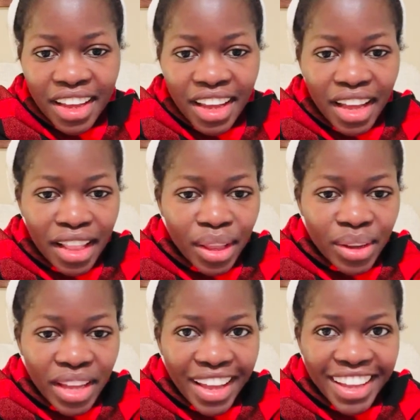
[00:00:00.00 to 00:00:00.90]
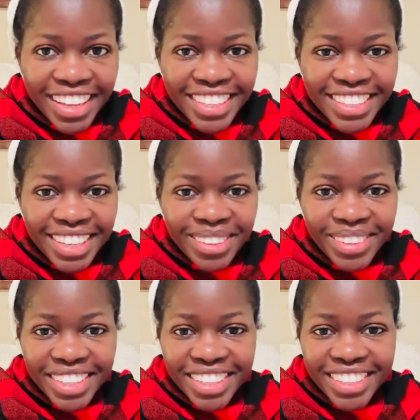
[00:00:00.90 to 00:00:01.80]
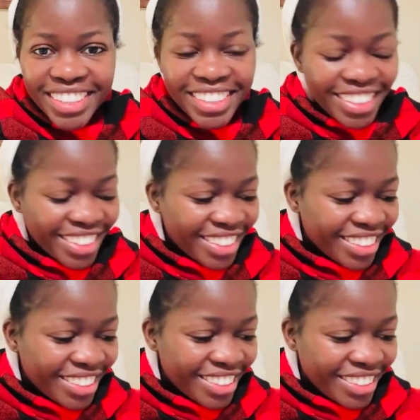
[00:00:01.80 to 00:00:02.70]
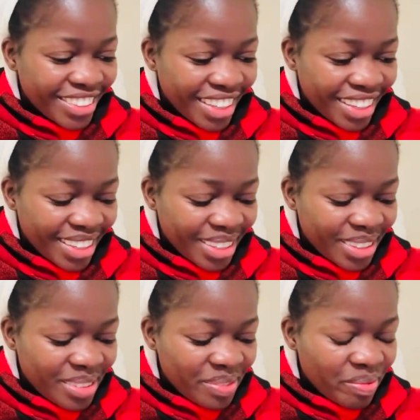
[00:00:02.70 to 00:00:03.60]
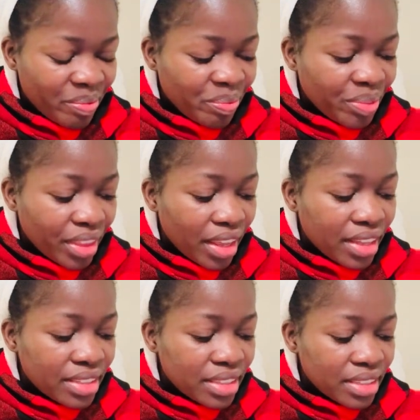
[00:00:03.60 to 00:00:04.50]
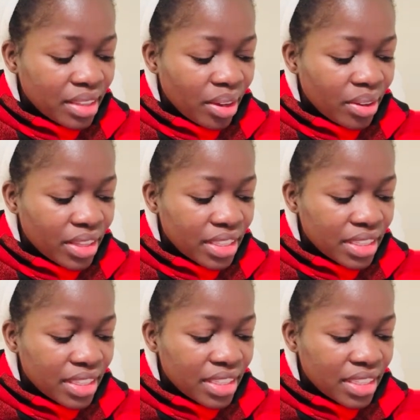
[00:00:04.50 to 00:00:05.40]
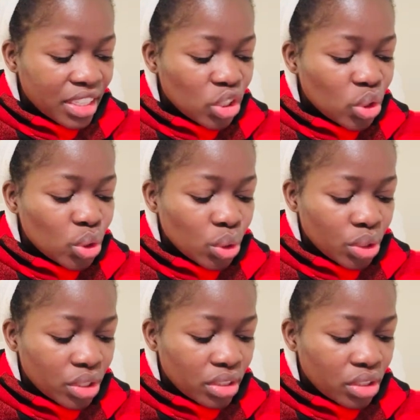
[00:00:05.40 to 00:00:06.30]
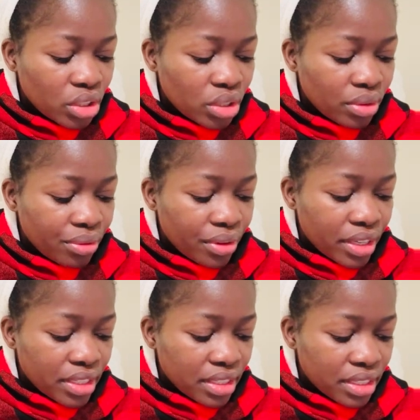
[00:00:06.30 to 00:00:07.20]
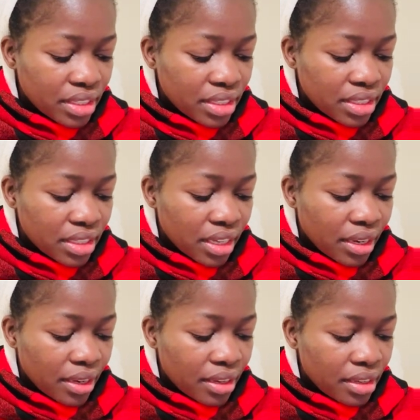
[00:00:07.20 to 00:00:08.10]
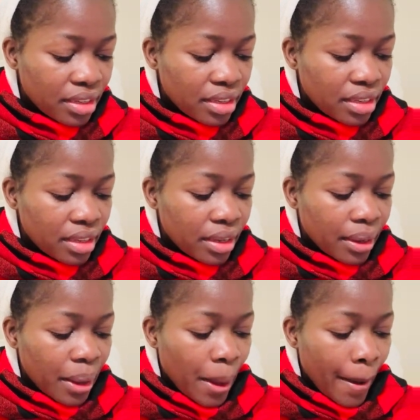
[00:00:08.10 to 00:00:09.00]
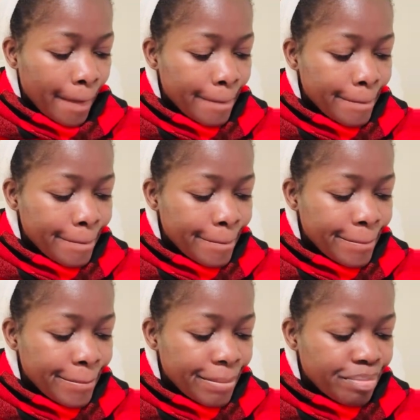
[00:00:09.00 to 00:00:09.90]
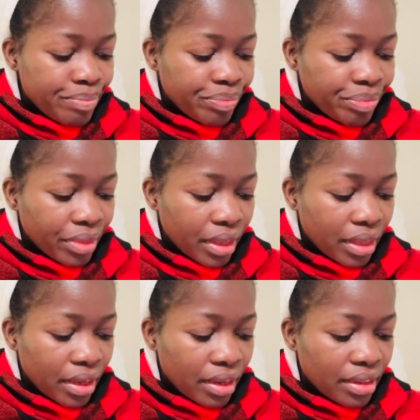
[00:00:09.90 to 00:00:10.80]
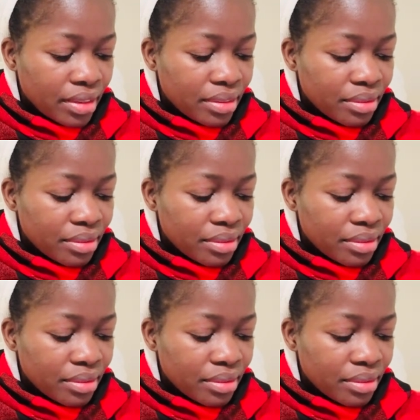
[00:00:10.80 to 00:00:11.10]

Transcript: hello guys, how are you? Welcome. So this is in June 1st, yeah. Um, yeah.